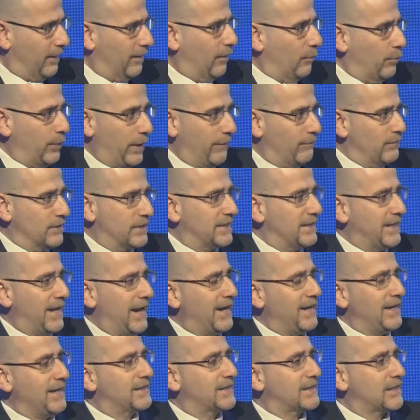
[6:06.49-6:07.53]
We haven't seen
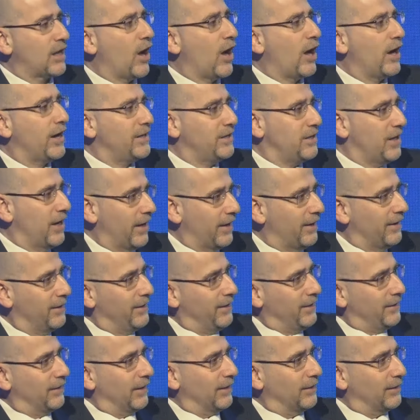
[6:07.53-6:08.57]
any sign yet
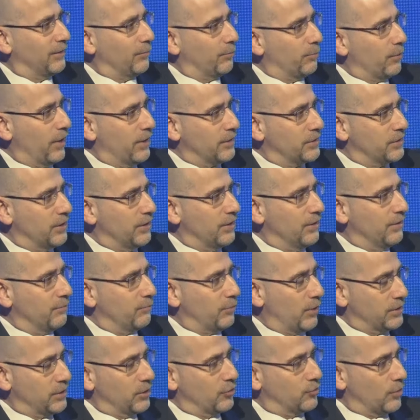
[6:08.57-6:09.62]
that
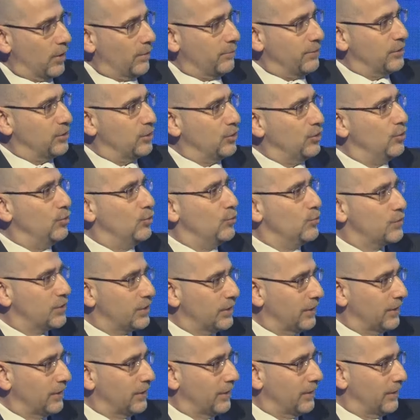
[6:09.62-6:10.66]
President Trump is
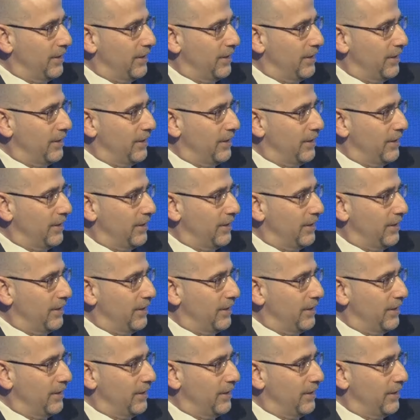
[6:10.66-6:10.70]
using